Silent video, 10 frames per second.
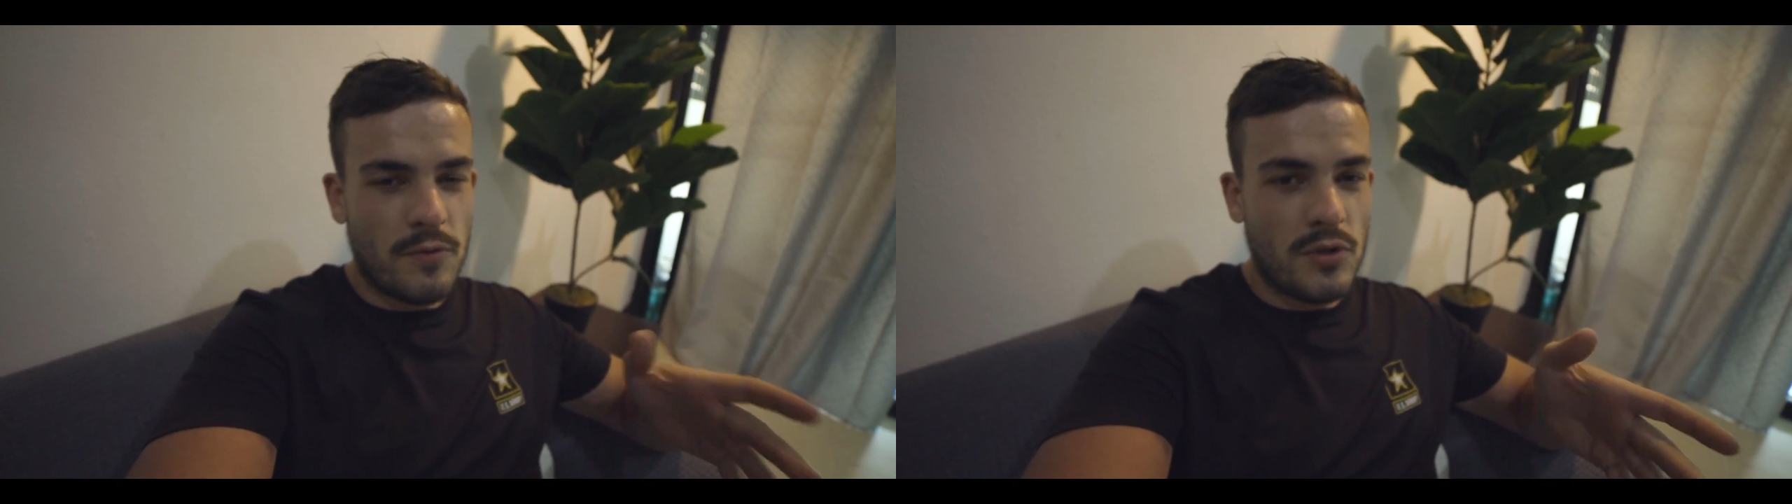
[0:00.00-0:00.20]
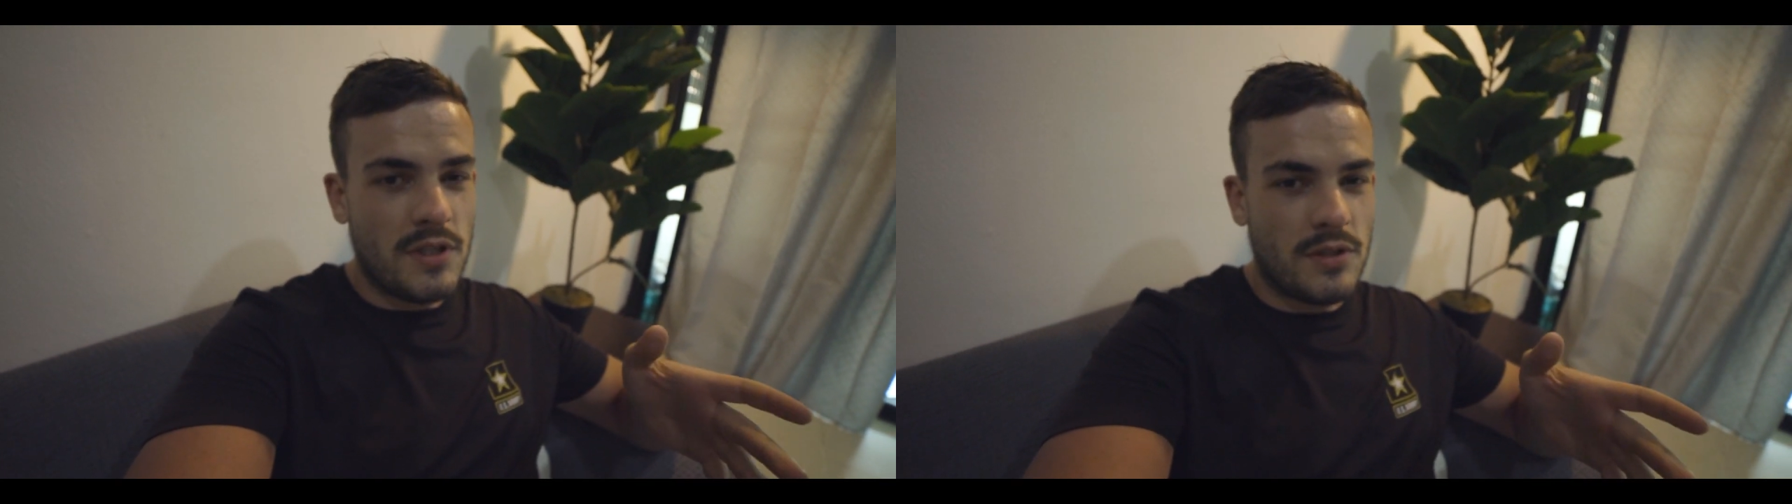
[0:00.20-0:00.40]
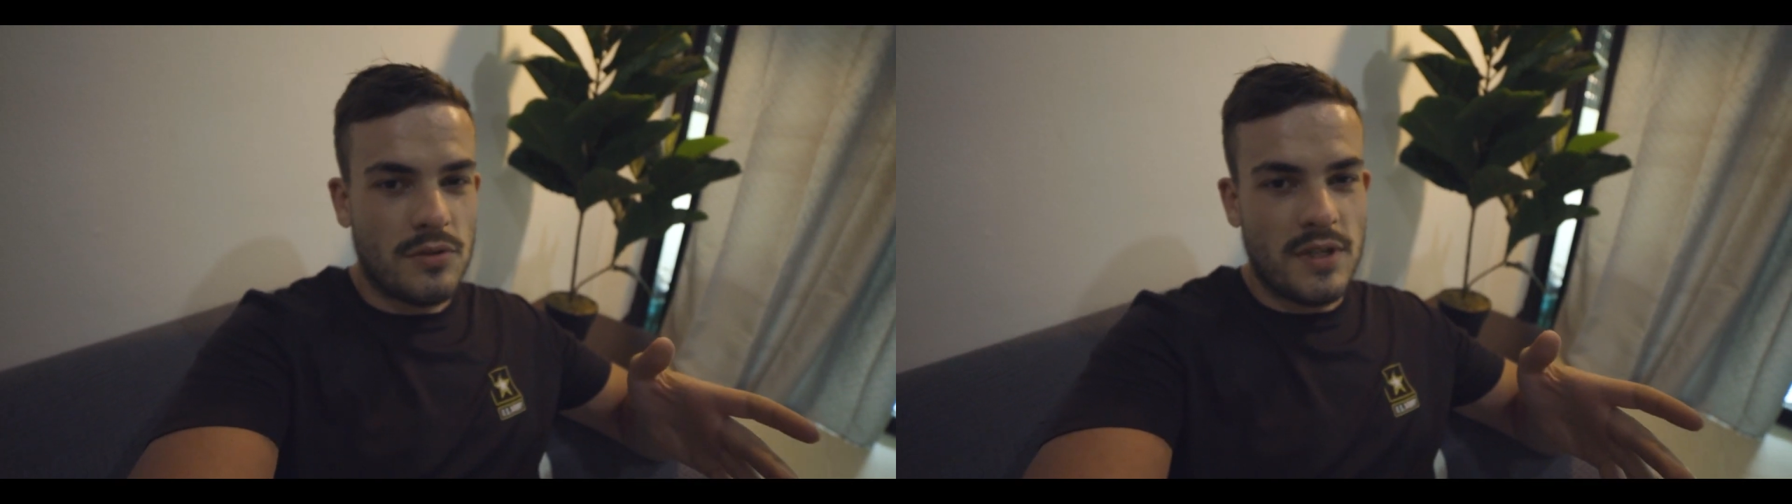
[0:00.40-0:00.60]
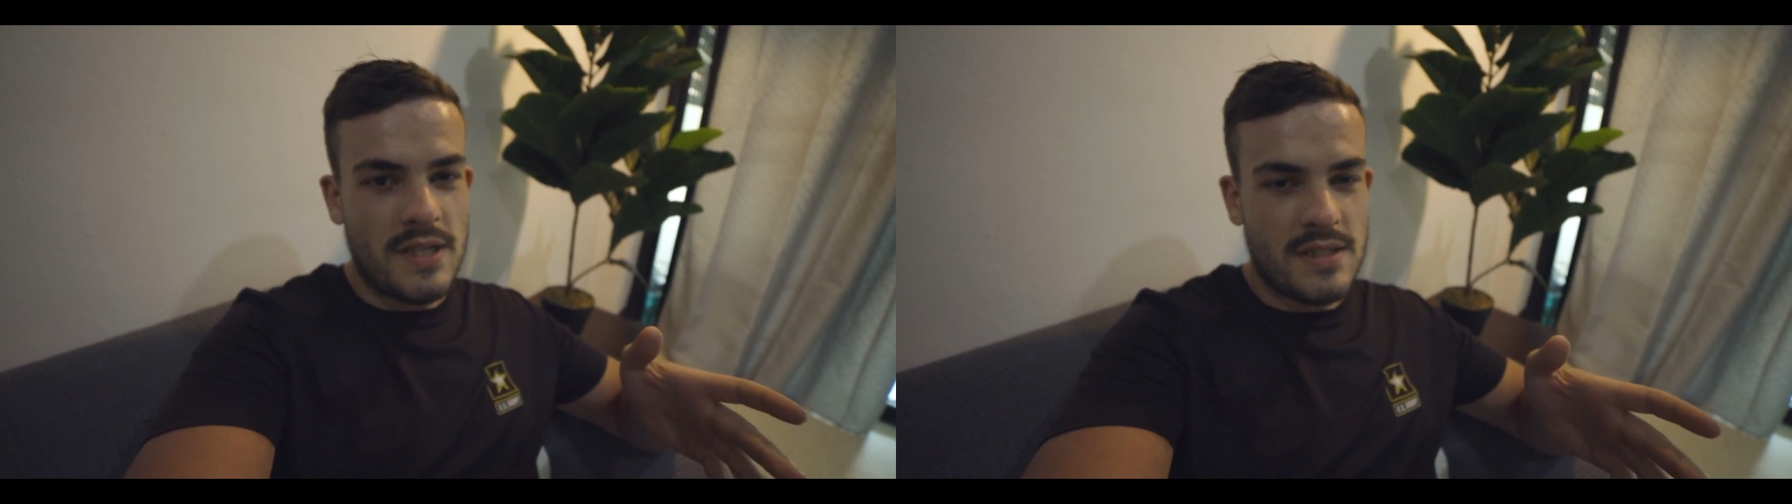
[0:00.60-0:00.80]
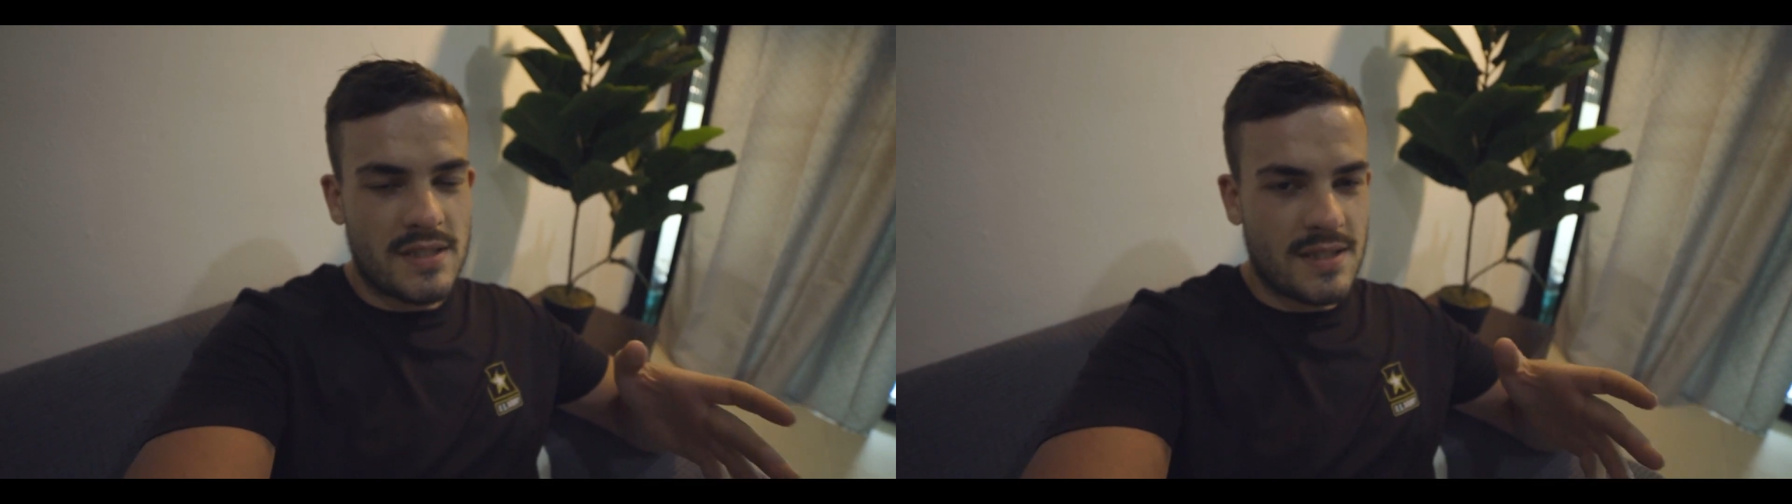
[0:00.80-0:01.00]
40 degrees